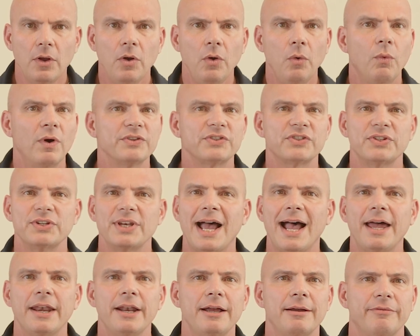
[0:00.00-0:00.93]
What's
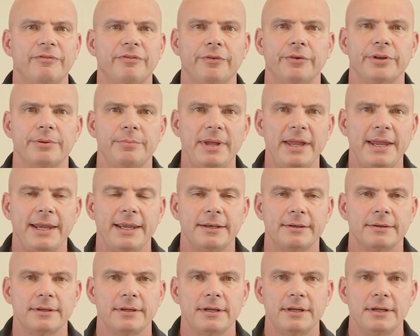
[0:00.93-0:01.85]
not up for
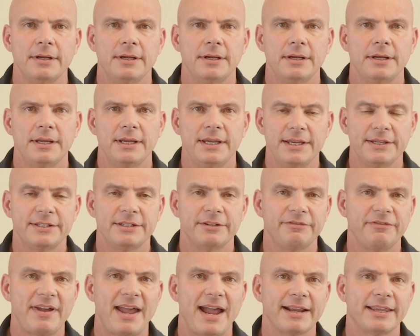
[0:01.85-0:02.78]
debate is the
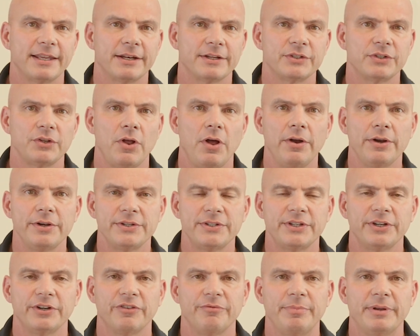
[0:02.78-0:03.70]
fact that as long as
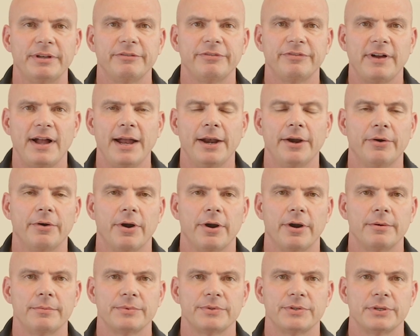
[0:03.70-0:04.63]
there have been
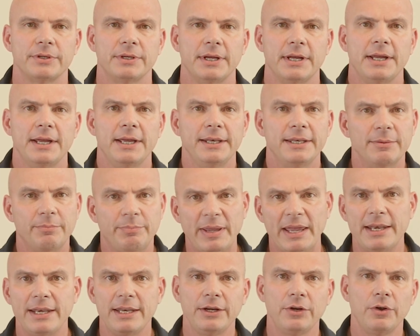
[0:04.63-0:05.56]
firearms,
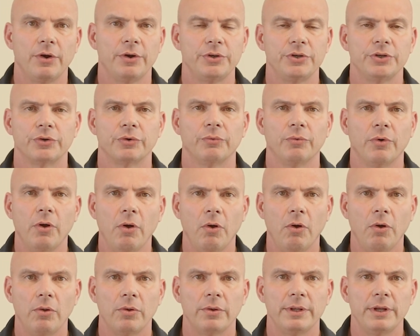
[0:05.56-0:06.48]
depending on your
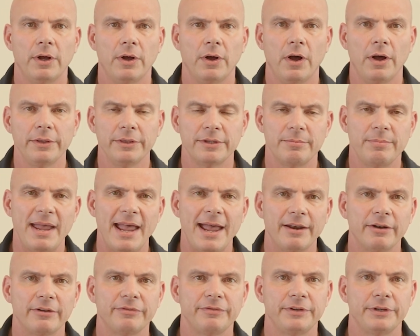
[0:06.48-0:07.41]
role on the
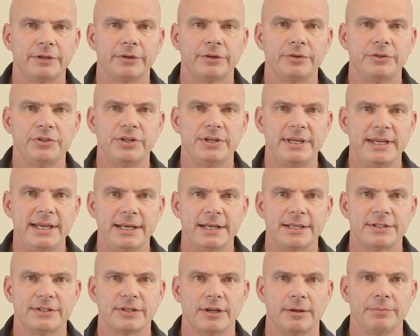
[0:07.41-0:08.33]
battlefield, you
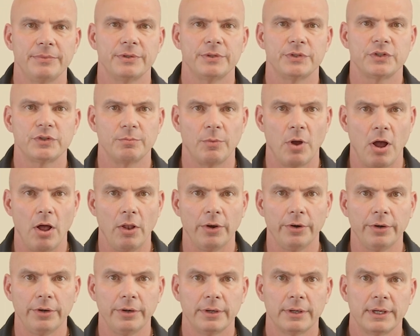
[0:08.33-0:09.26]
needed something
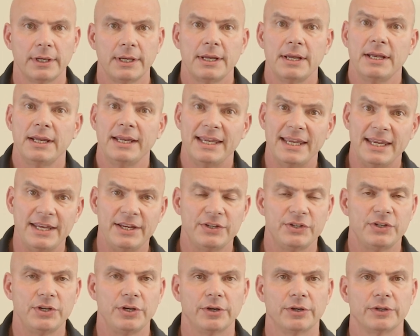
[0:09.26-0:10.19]
smaller,
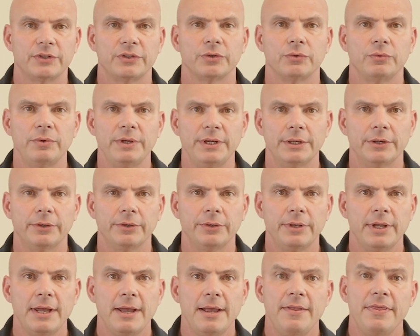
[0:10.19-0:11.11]
easier to
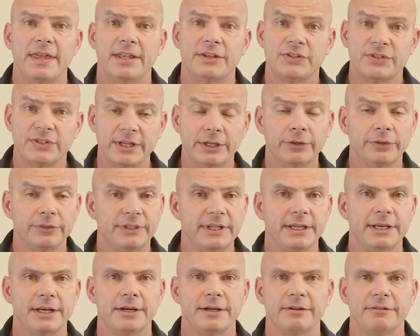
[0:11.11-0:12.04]
wield, that still
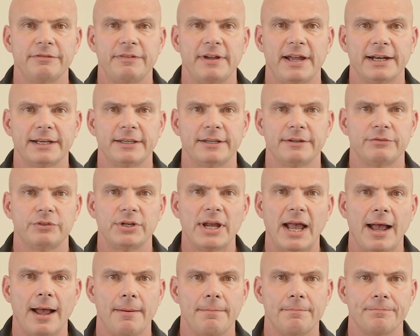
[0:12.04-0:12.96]
did an effective
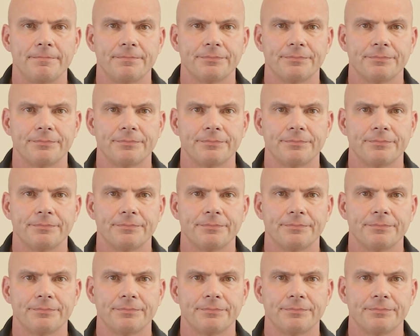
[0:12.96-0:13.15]
job.